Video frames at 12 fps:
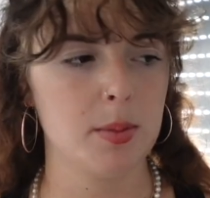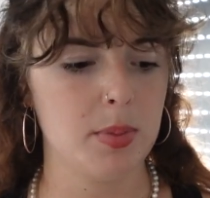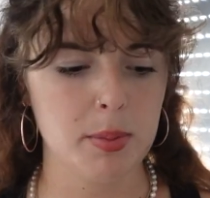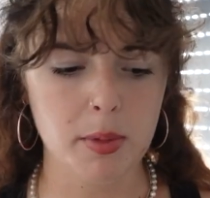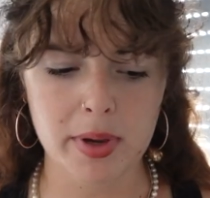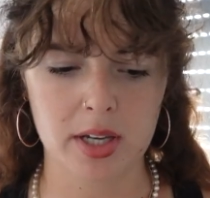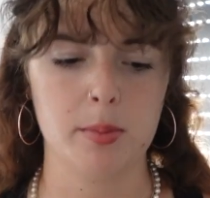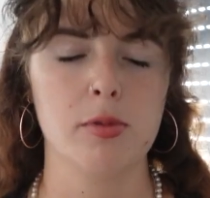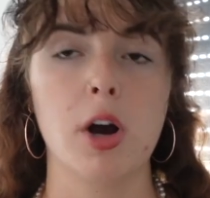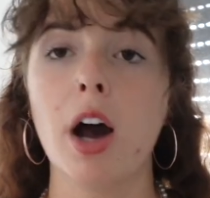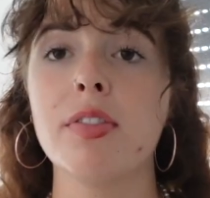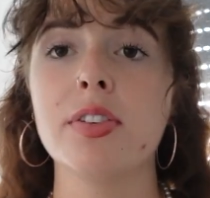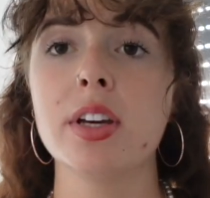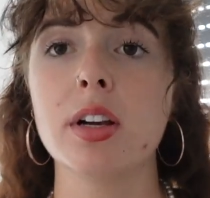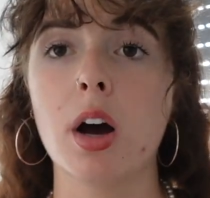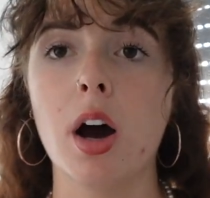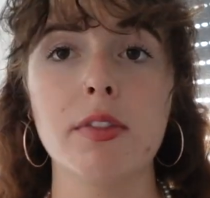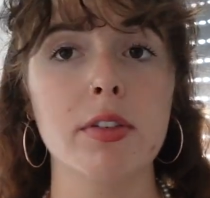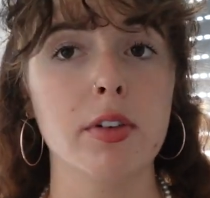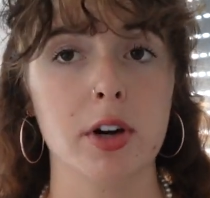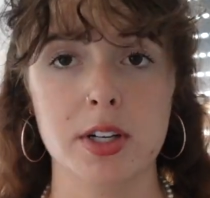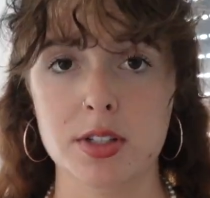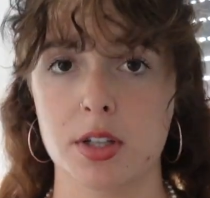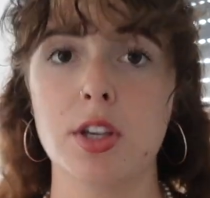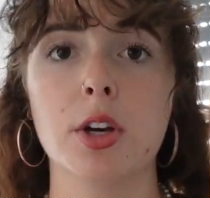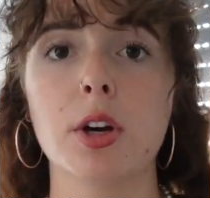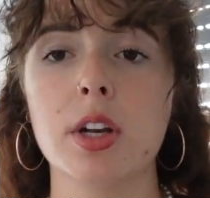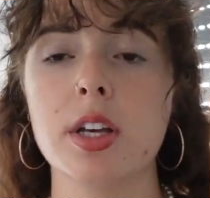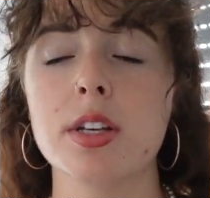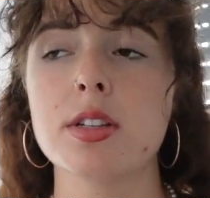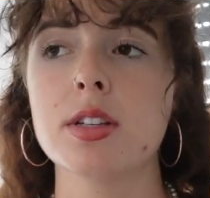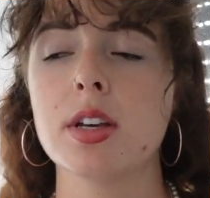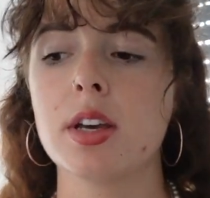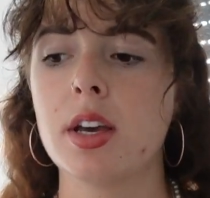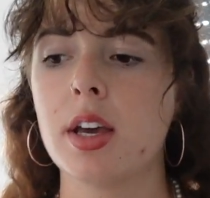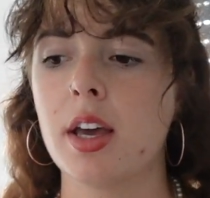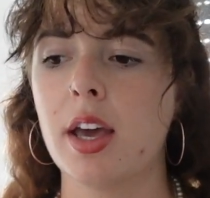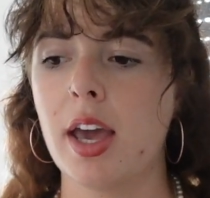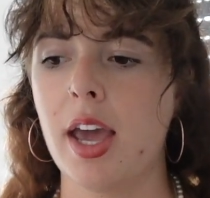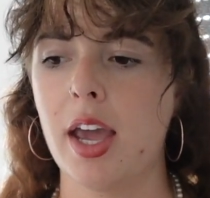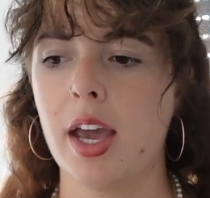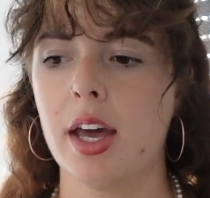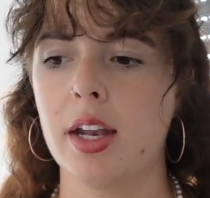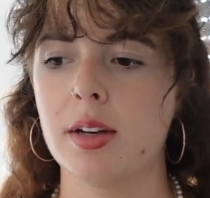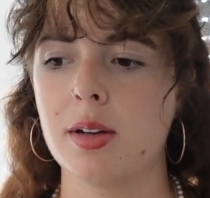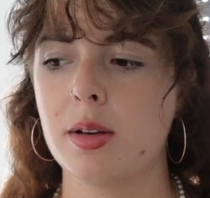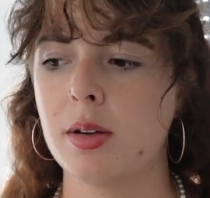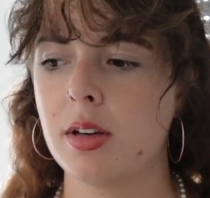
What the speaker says: people make a profit off of our insecurities, and